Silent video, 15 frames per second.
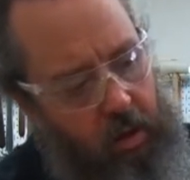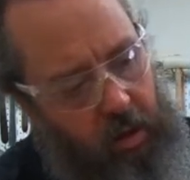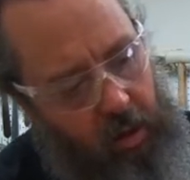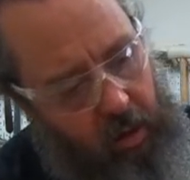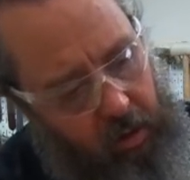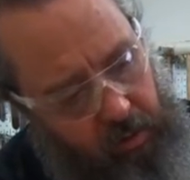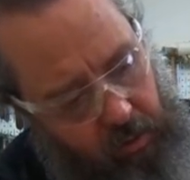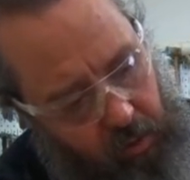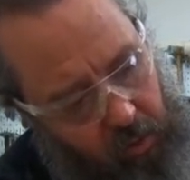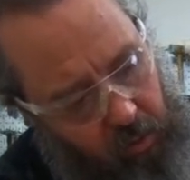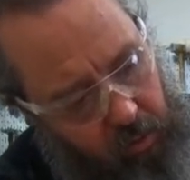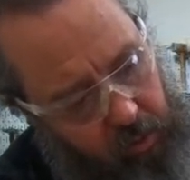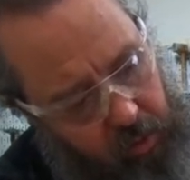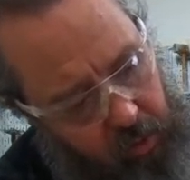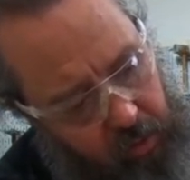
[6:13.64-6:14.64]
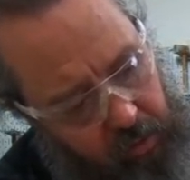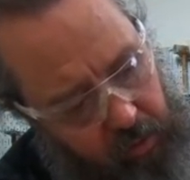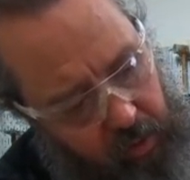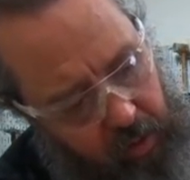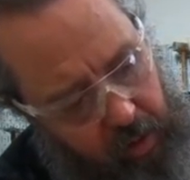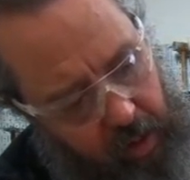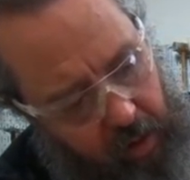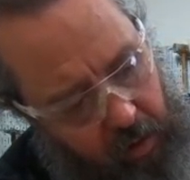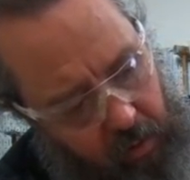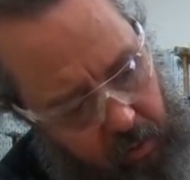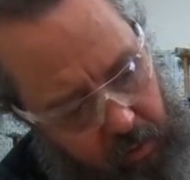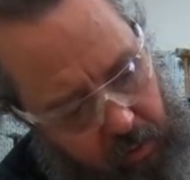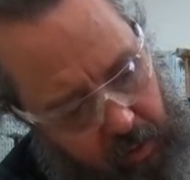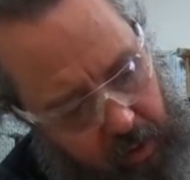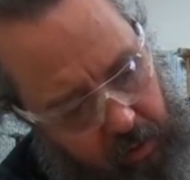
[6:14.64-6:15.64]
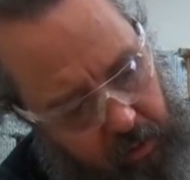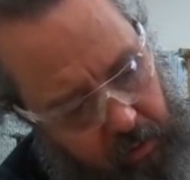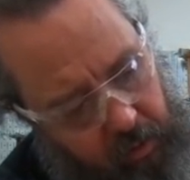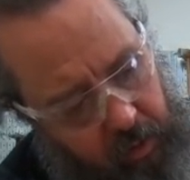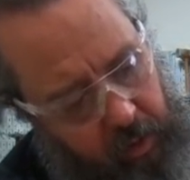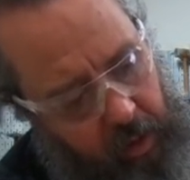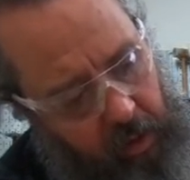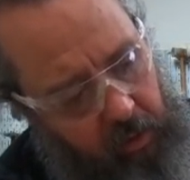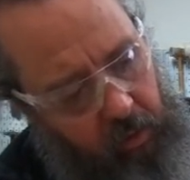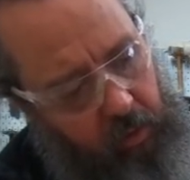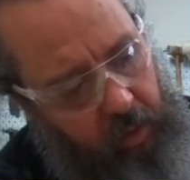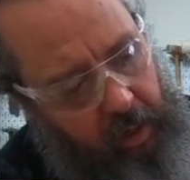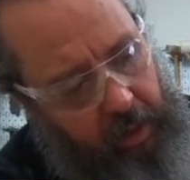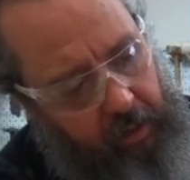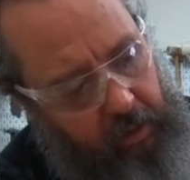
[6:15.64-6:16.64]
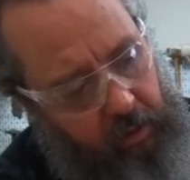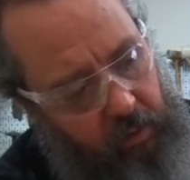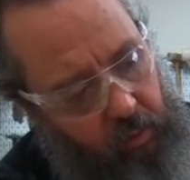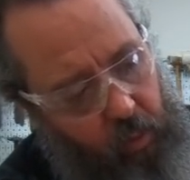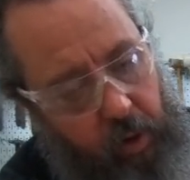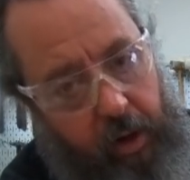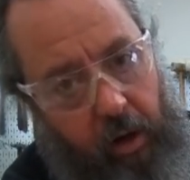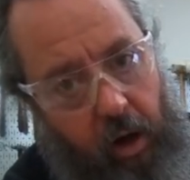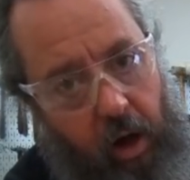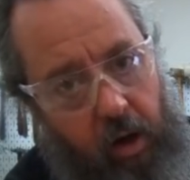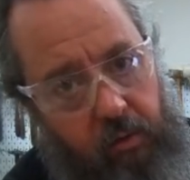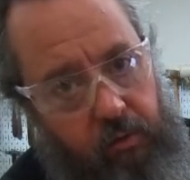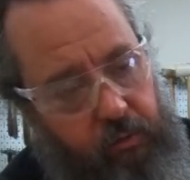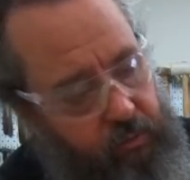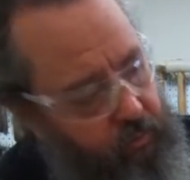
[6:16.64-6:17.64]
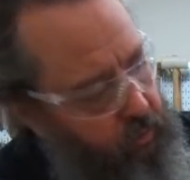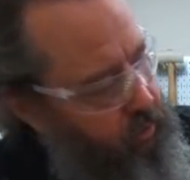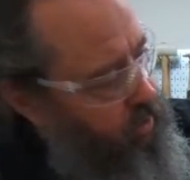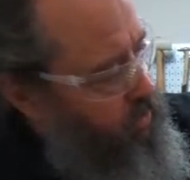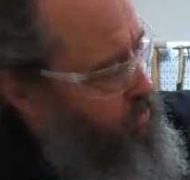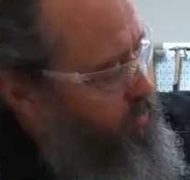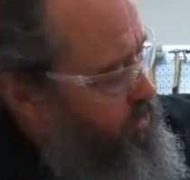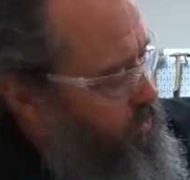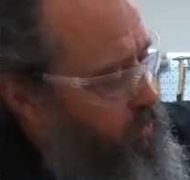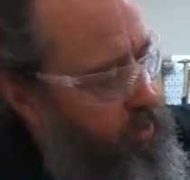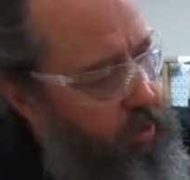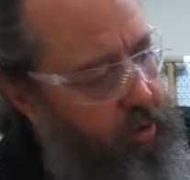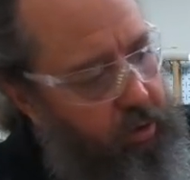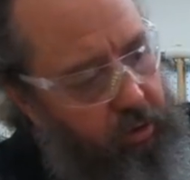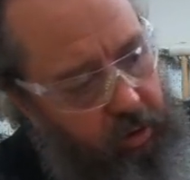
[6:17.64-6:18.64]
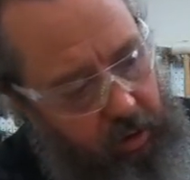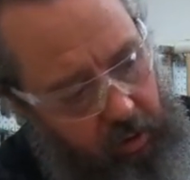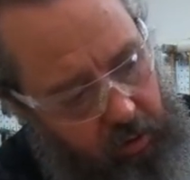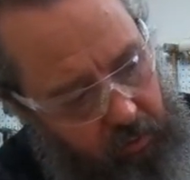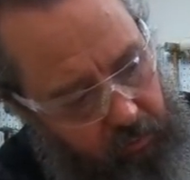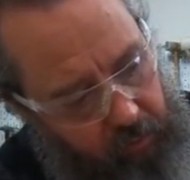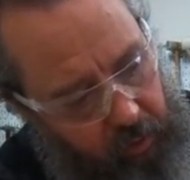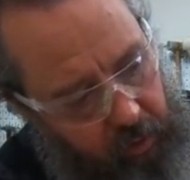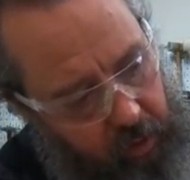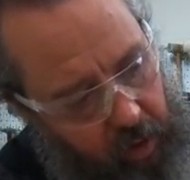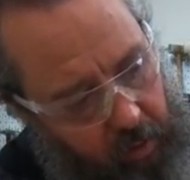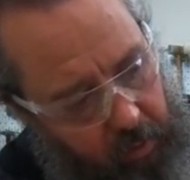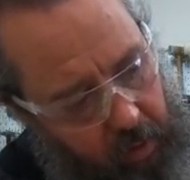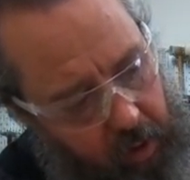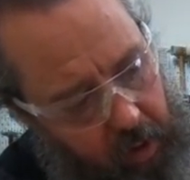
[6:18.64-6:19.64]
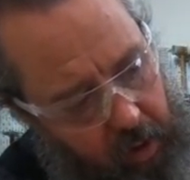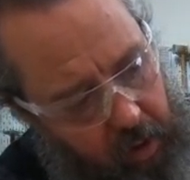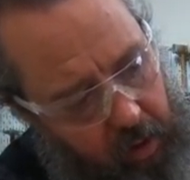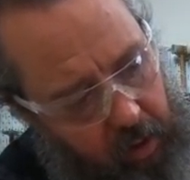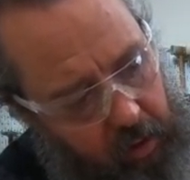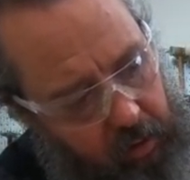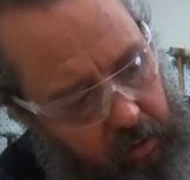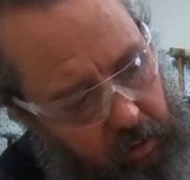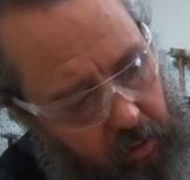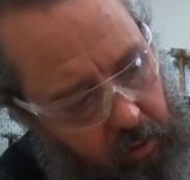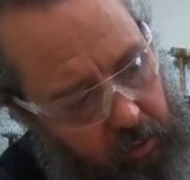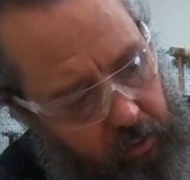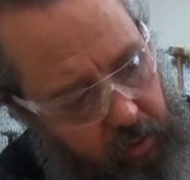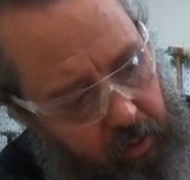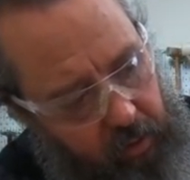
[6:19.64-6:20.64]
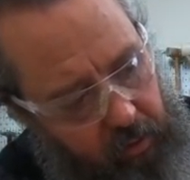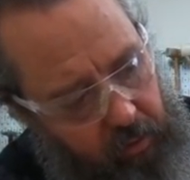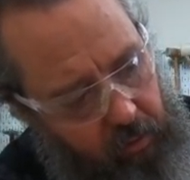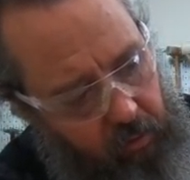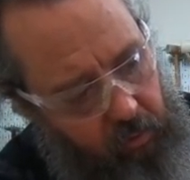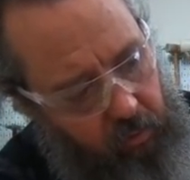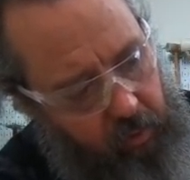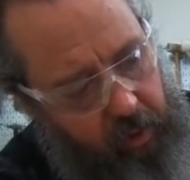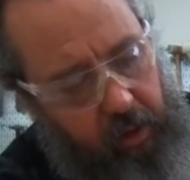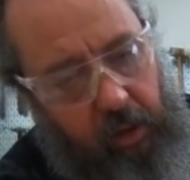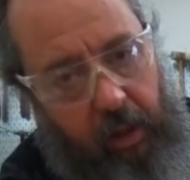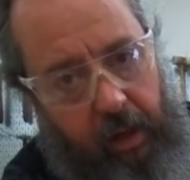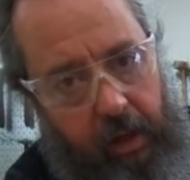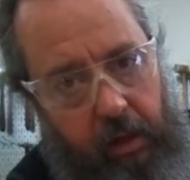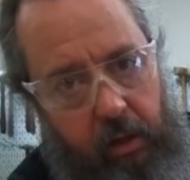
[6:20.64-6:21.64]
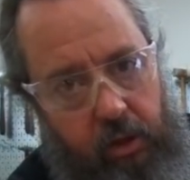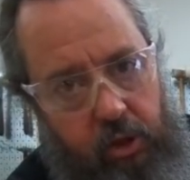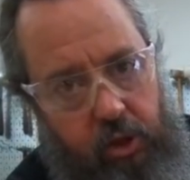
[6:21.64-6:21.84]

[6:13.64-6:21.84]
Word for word: Uh, so you can see now that the yellow light has went off. We're going to continue to fill it up until this red light